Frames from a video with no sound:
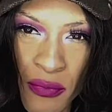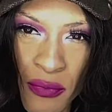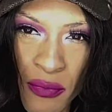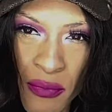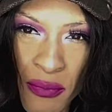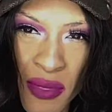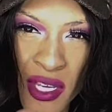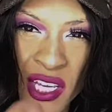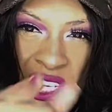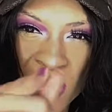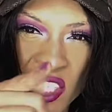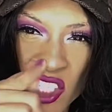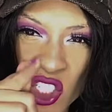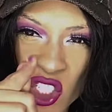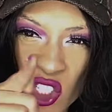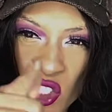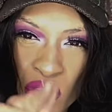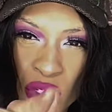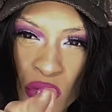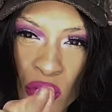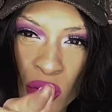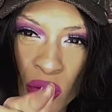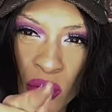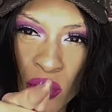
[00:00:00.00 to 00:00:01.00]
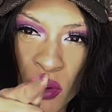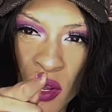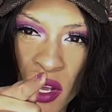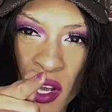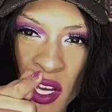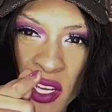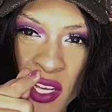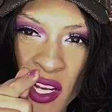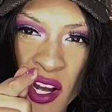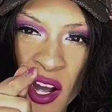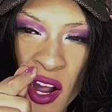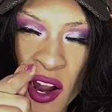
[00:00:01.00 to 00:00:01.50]
because you
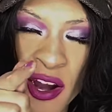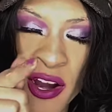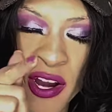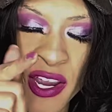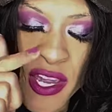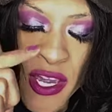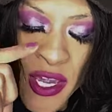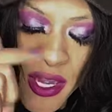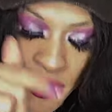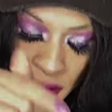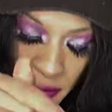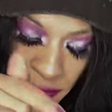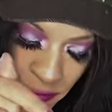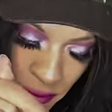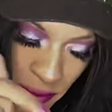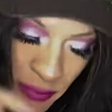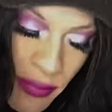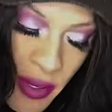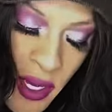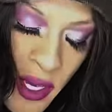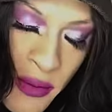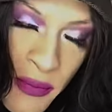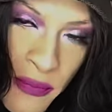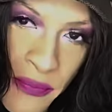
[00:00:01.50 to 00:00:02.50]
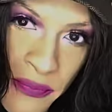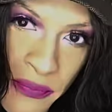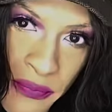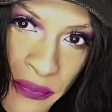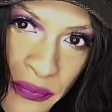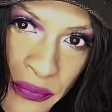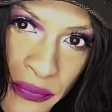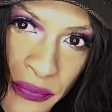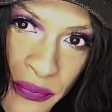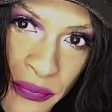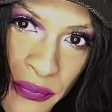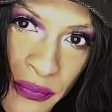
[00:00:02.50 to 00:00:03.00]
are here for me,
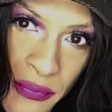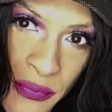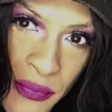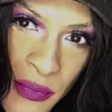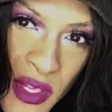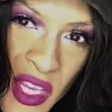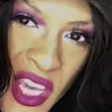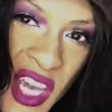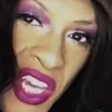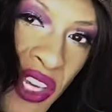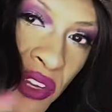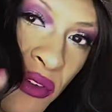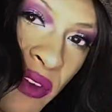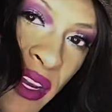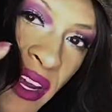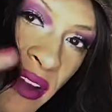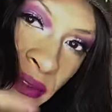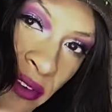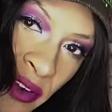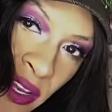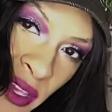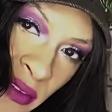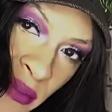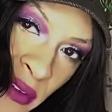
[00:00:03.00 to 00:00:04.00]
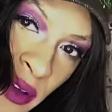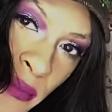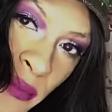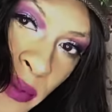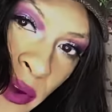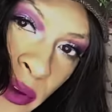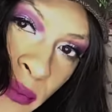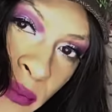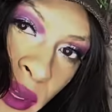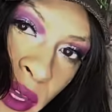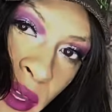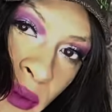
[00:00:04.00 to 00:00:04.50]
and you never give up
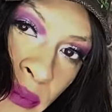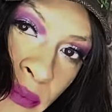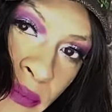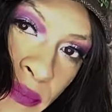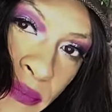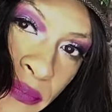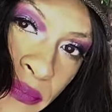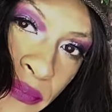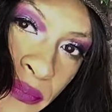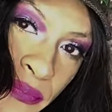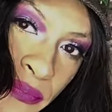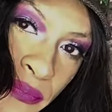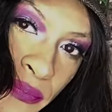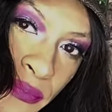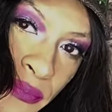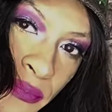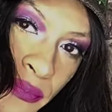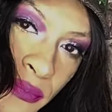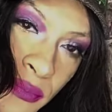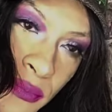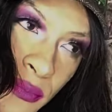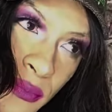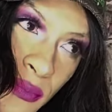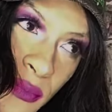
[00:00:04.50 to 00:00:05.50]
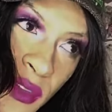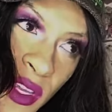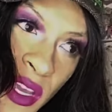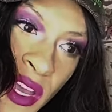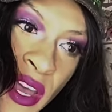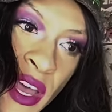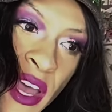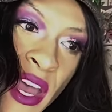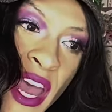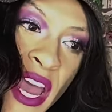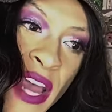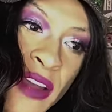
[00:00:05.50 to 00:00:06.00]
on me.
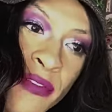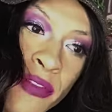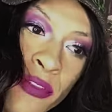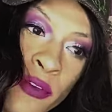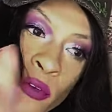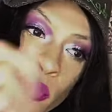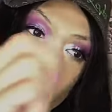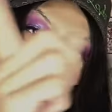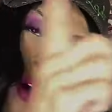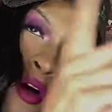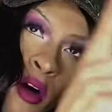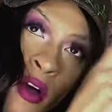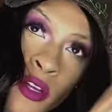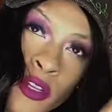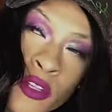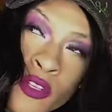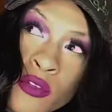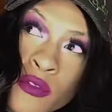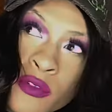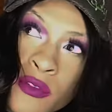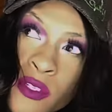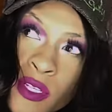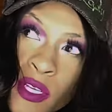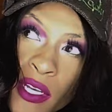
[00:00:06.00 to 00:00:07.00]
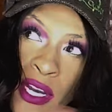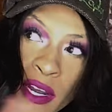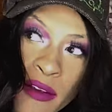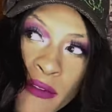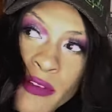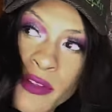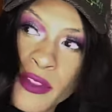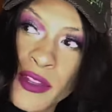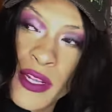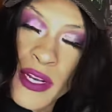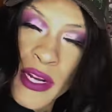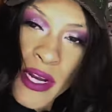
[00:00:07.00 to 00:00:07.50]
After all, you've seen
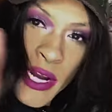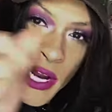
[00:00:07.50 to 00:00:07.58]
everything that